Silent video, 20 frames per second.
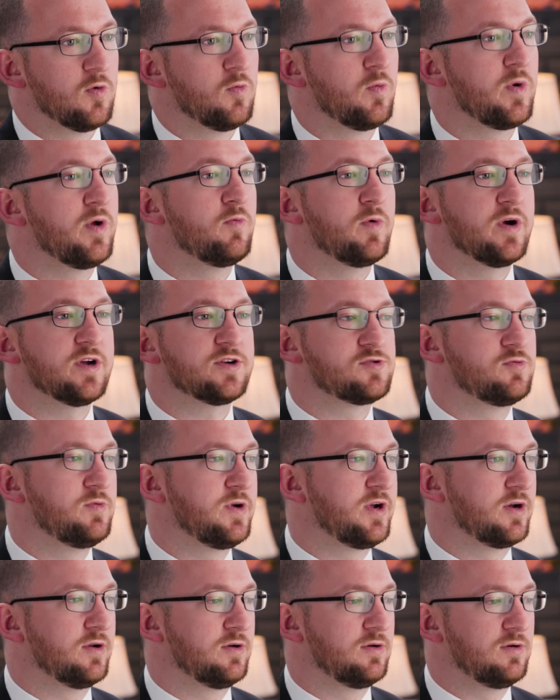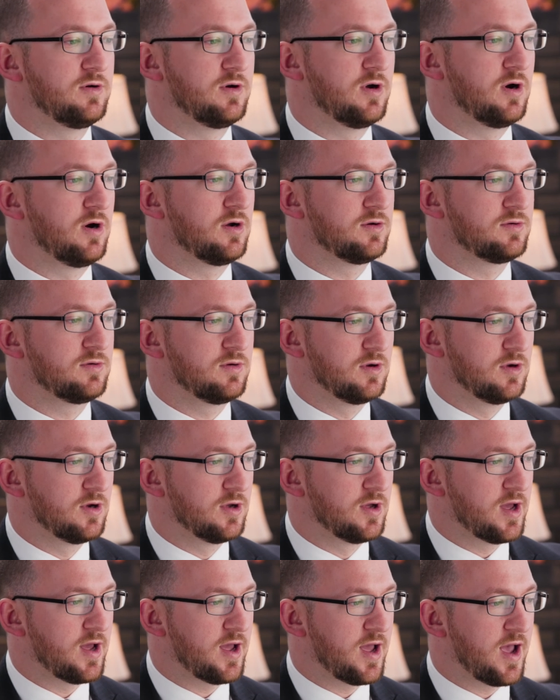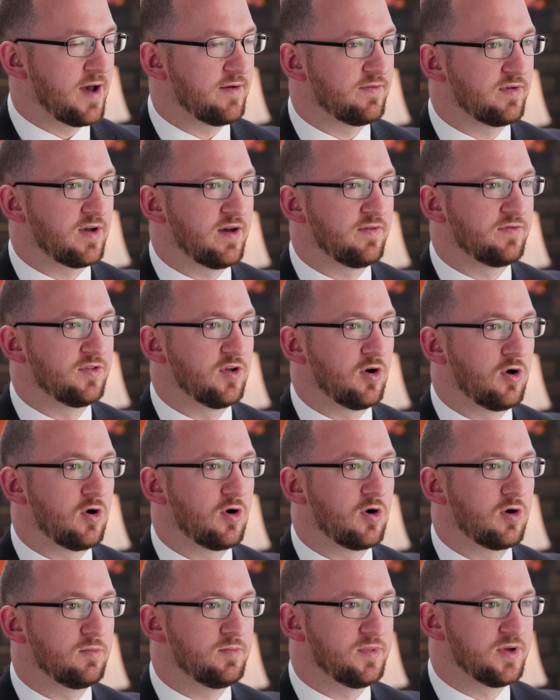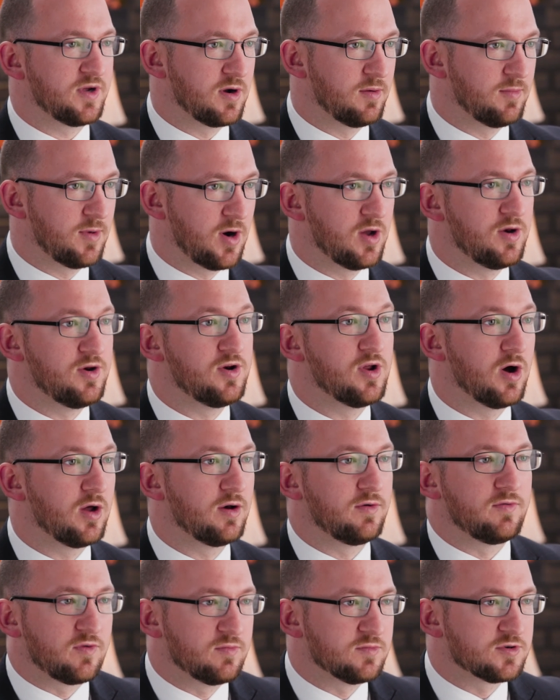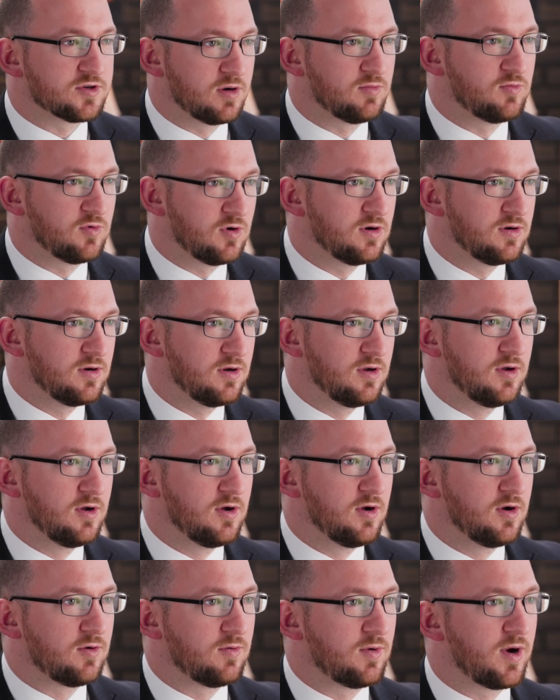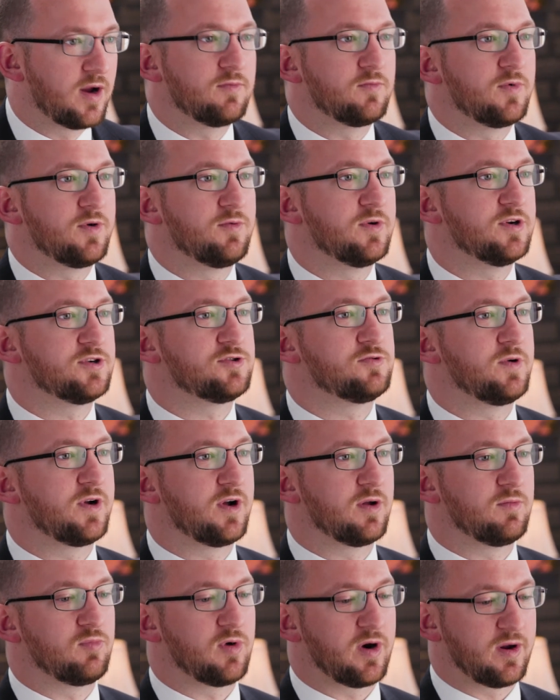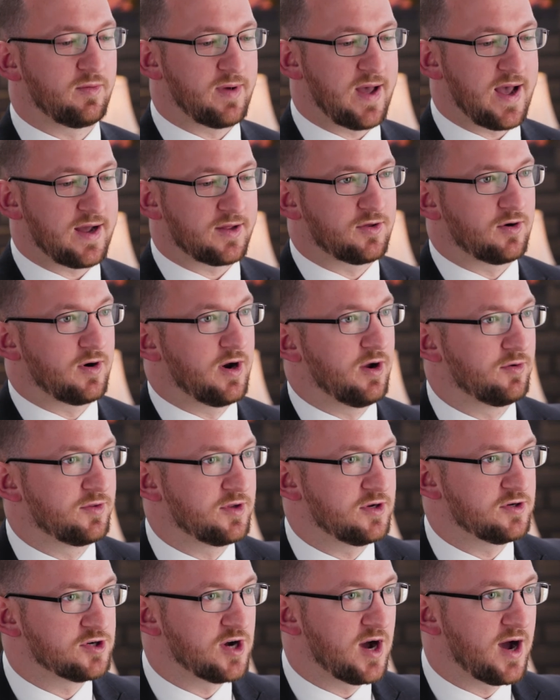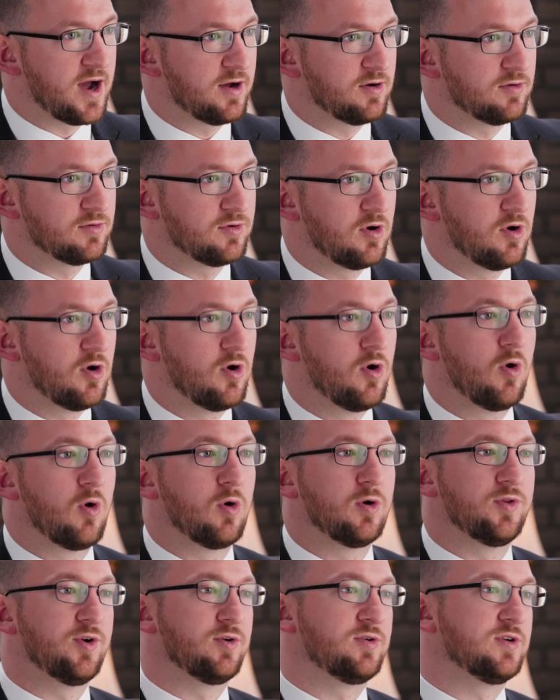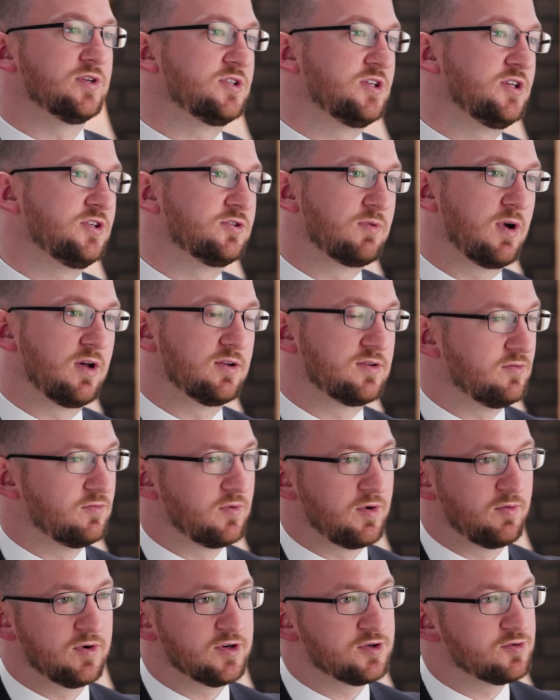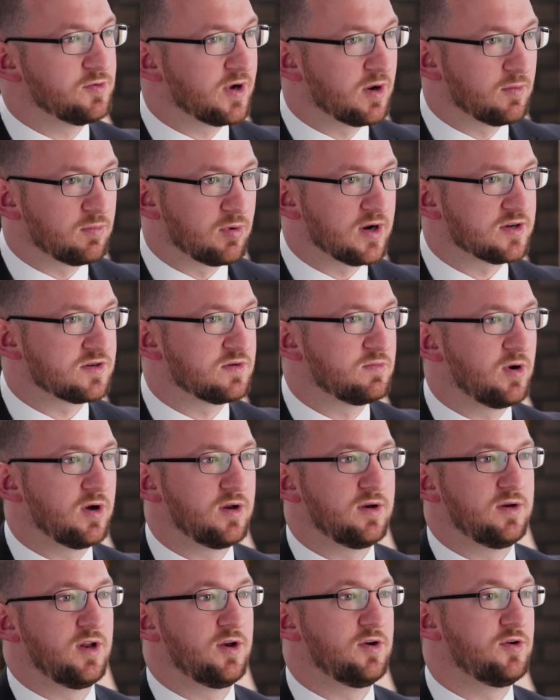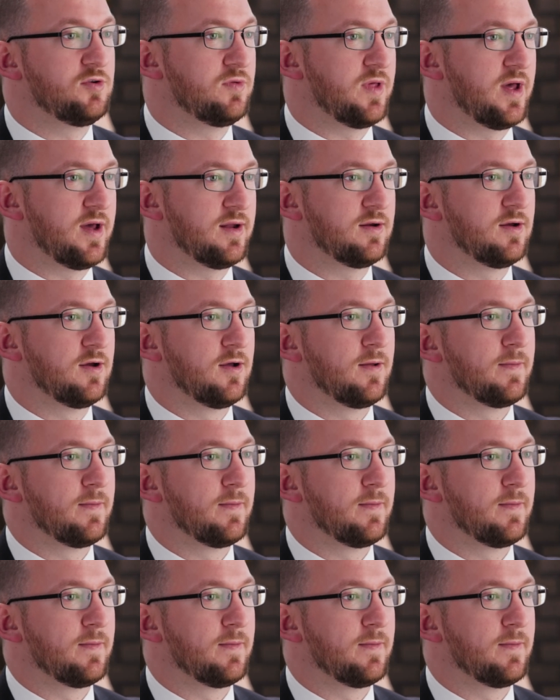We wish we could have the harm become undone from someone, right? We wish we could bring back their healthy child or their deceased relative. We wish we could press a button and do that.